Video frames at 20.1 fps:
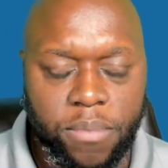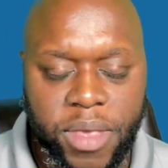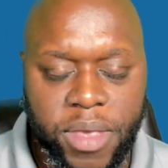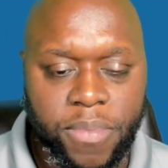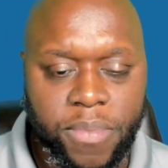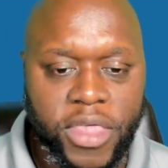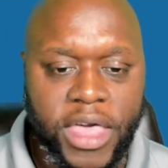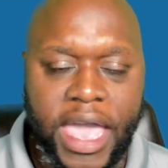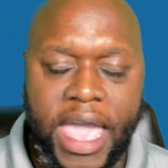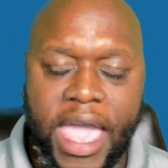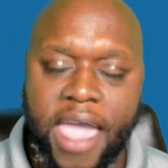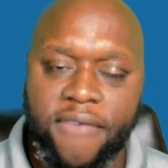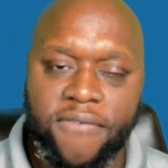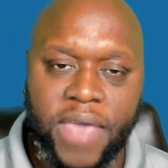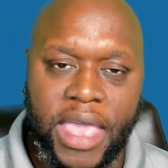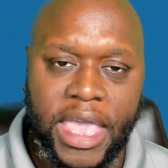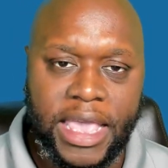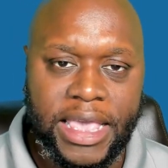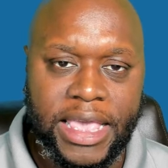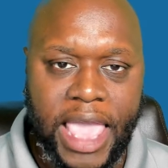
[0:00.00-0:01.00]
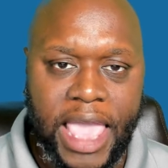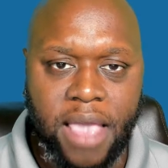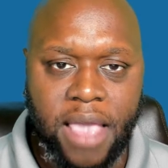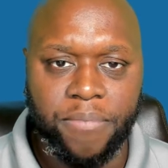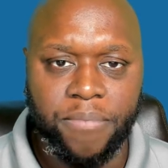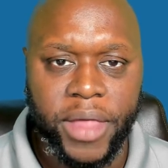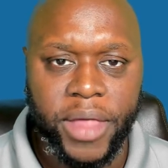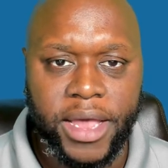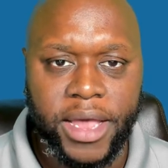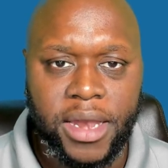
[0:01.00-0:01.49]
People that have a game
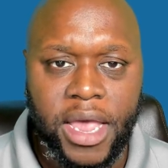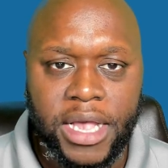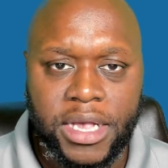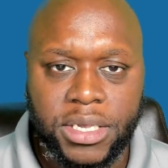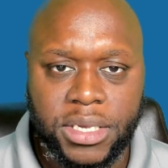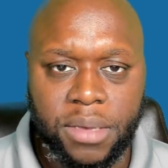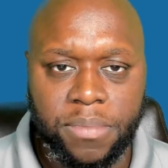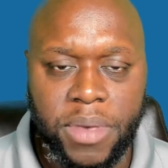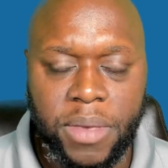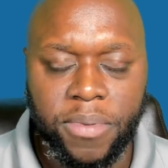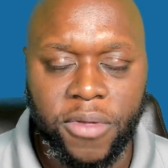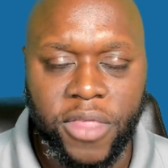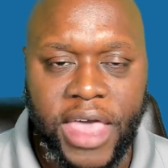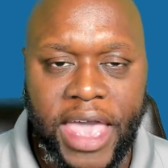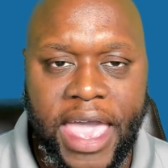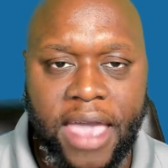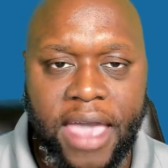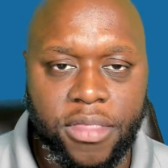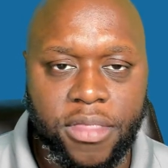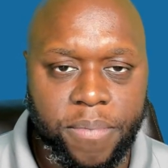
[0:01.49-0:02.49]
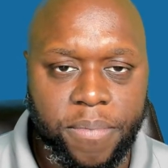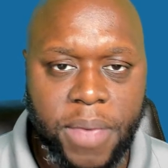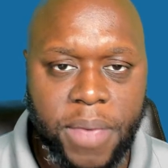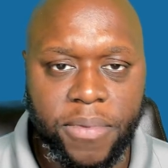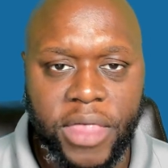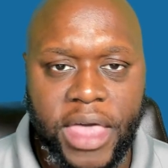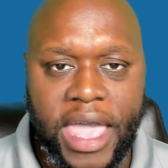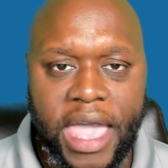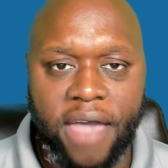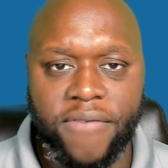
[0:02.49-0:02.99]
plan, some people that have, the people
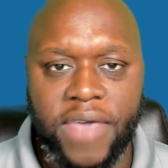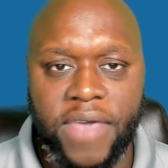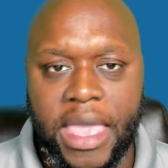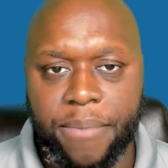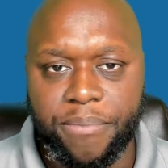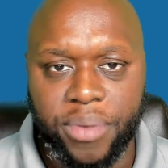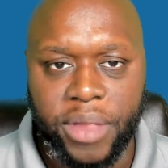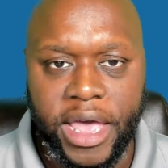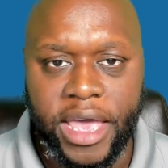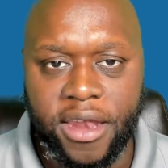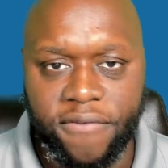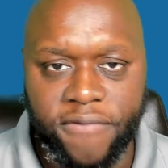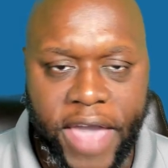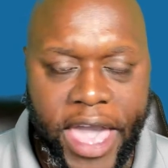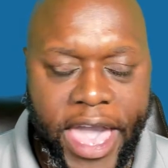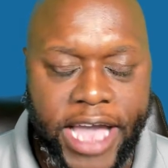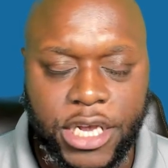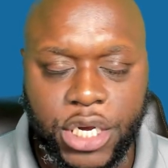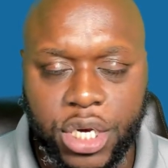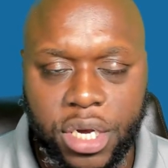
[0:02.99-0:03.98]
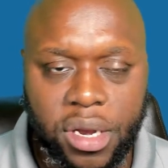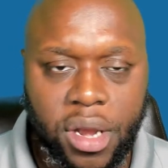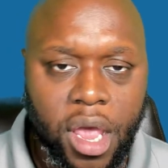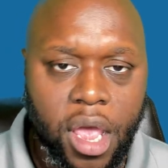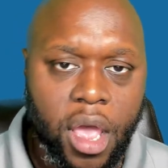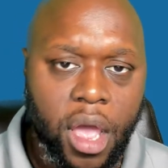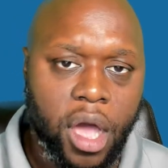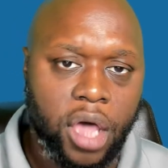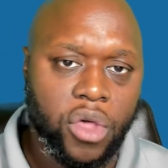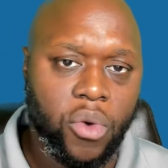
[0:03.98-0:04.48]
that have a plan of action
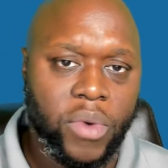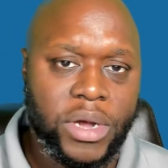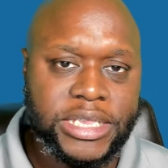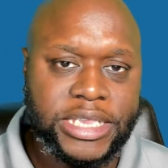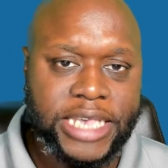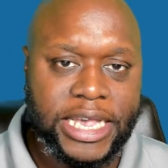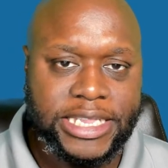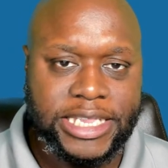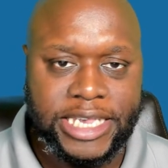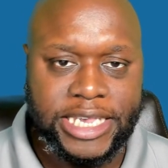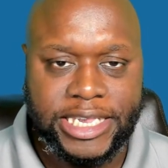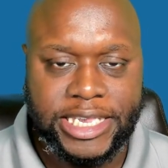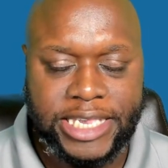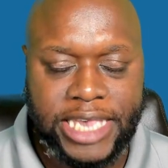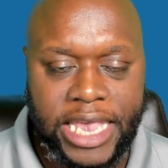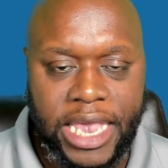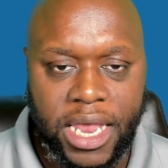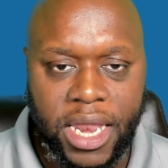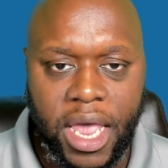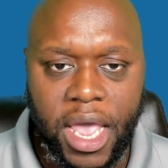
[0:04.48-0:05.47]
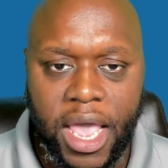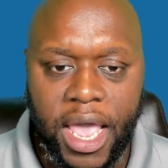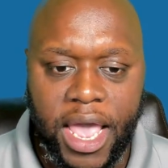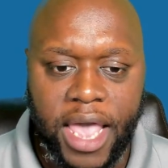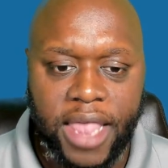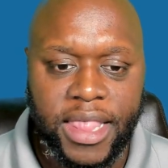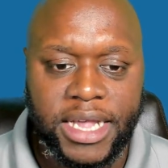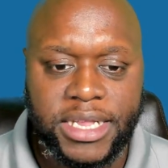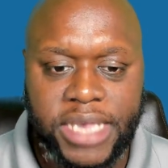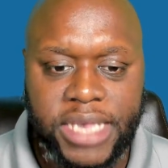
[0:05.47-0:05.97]
are the ones that succeed,
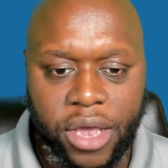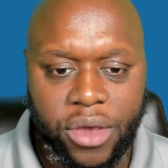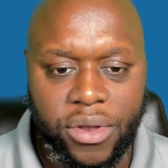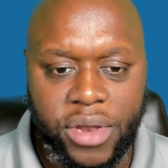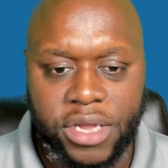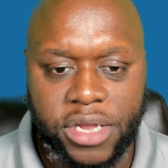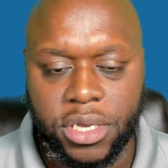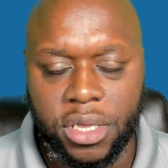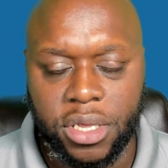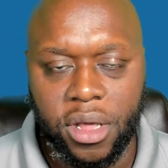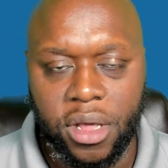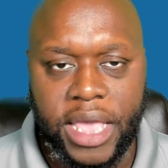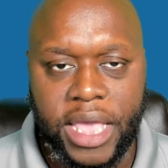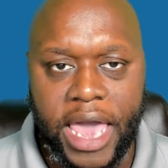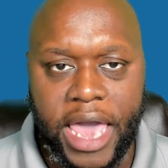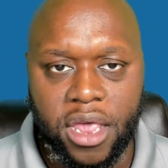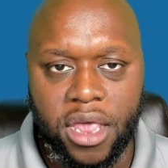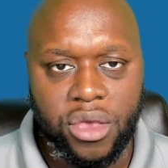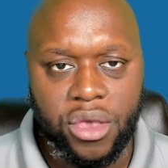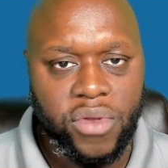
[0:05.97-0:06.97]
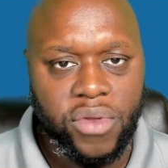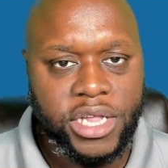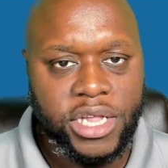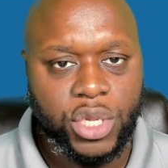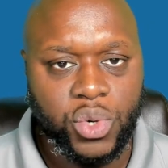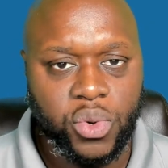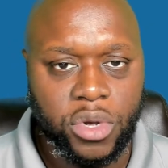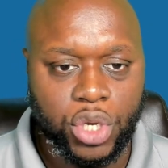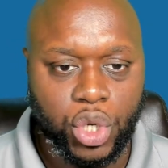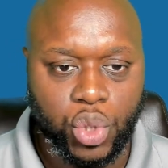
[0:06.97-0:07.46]
and that's how you need to look at it. You need
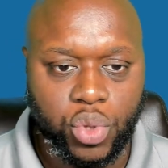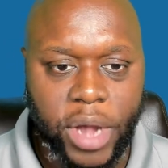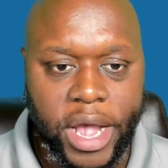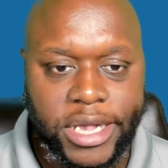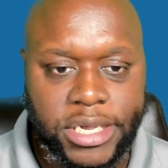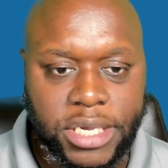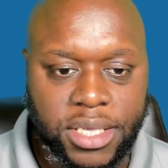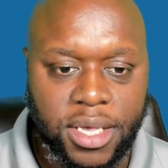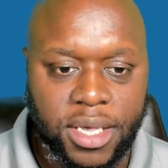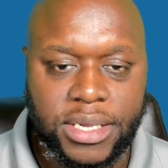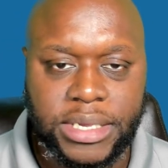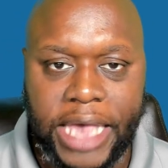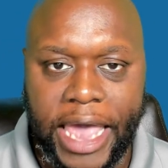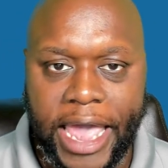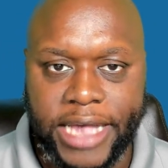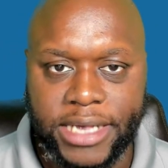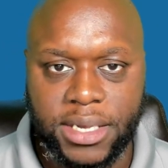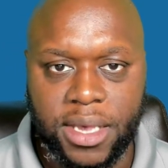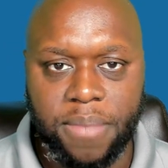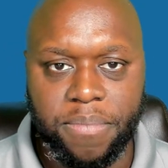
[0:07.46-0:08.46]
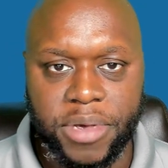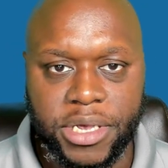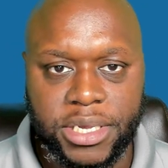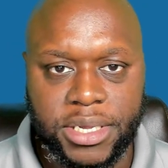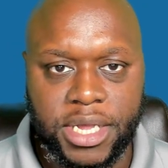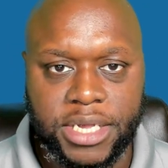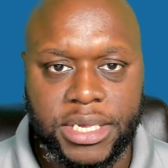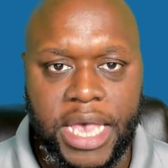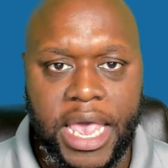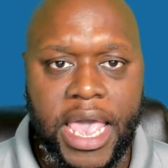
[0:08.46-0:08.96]
to address this as a
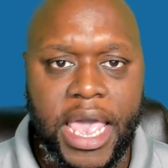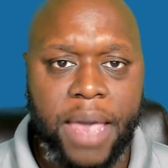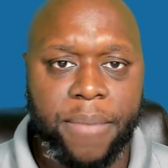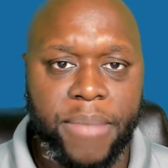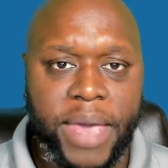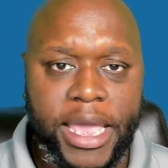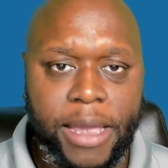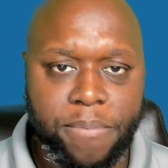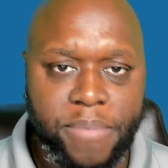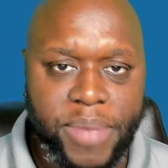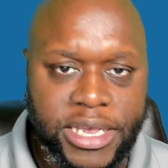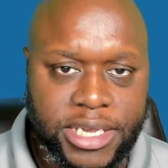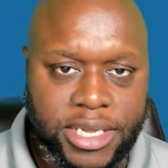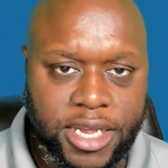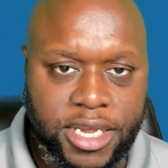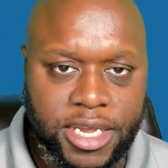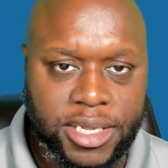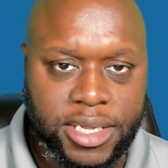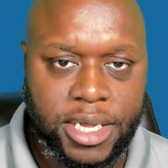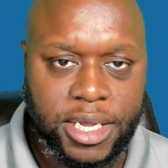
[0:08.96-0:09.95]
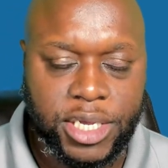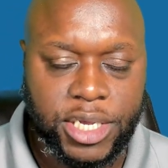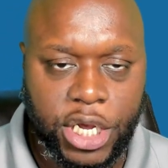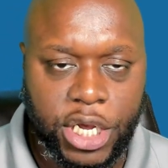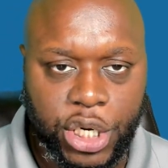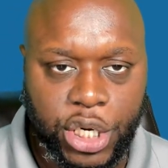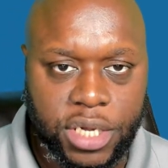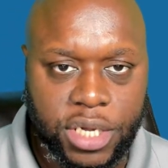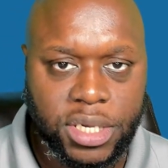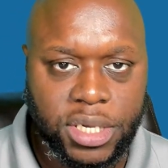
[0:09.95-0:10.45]
business, make business
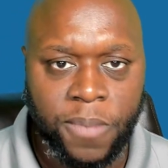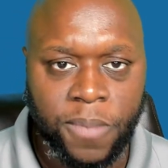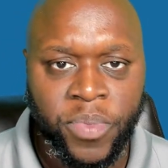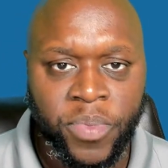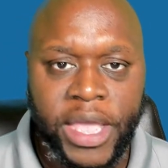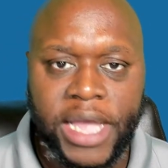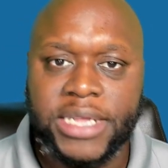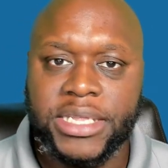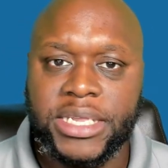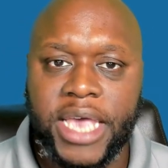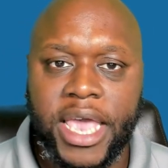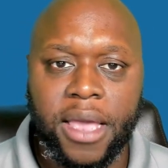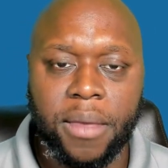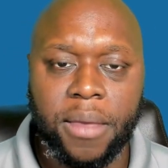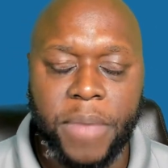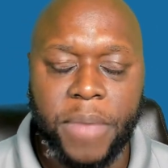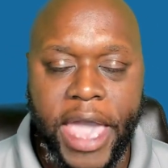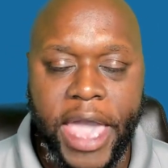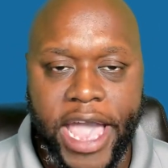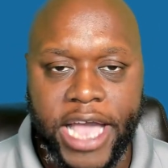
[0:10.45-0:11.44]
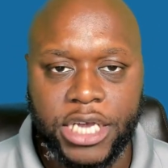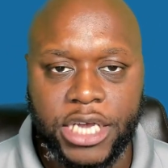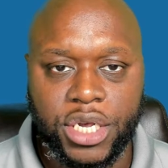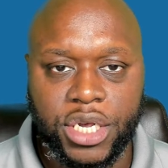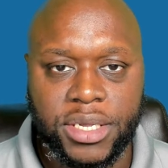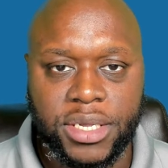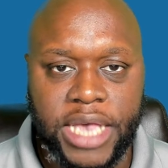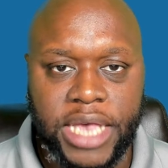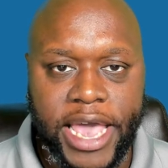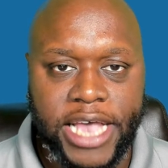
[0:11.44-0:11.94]
decisions, and take
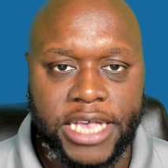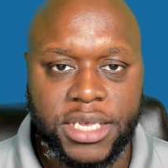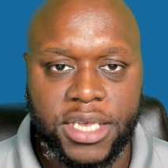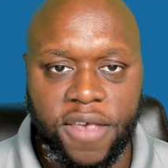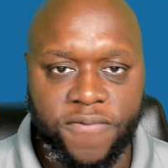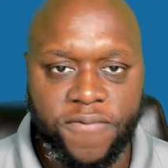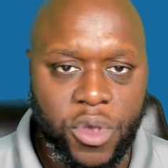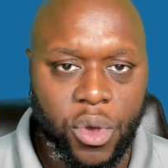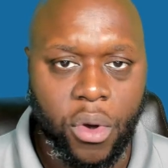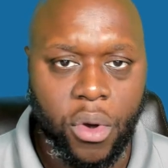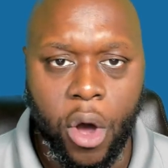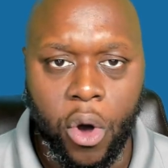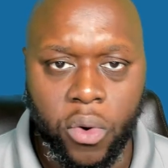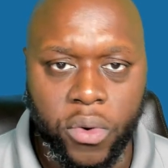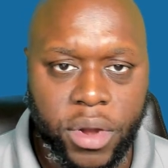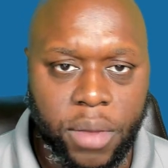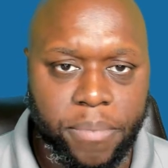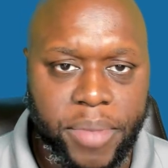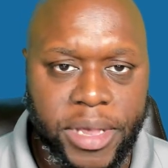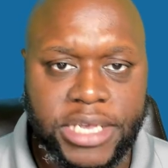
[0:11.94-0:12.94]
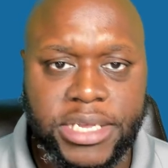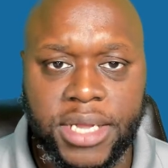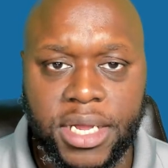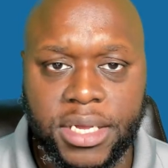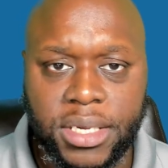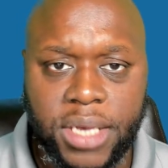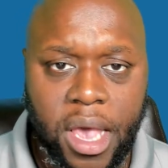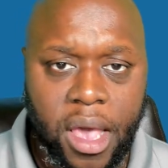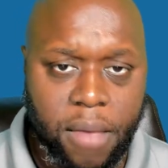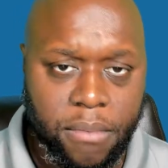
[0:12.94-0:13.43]
actions as if you owned a
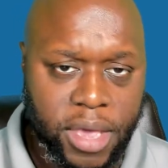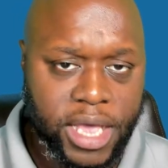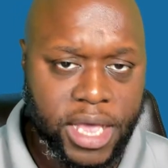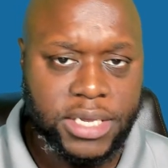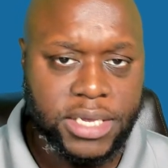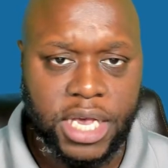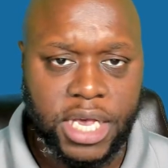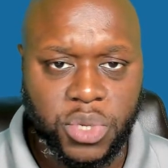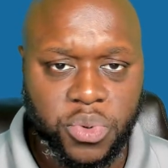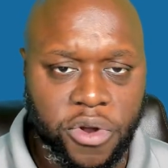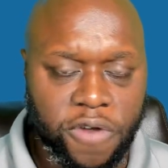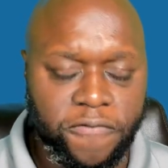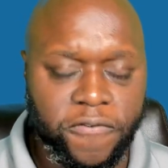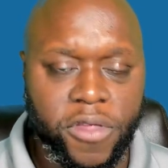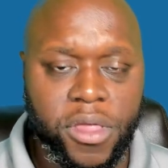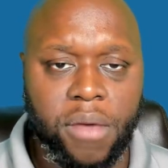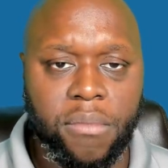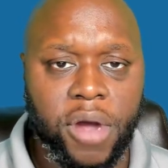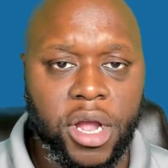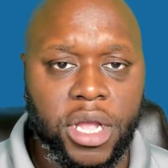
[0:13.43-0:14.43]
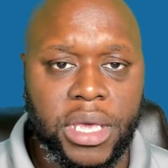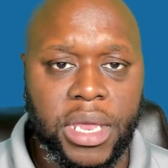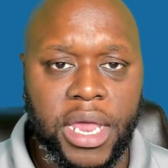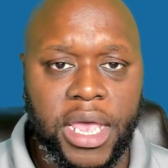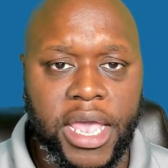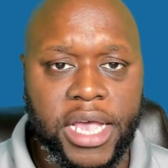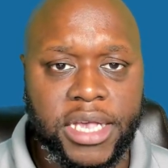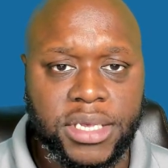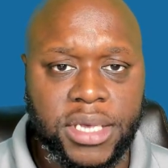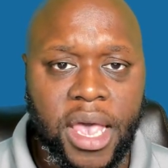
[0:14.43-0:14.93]
business, because that's what affiliate marketing
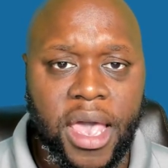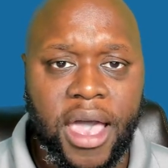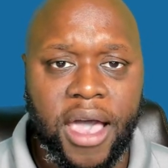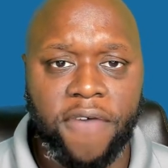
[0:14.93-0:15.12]
is.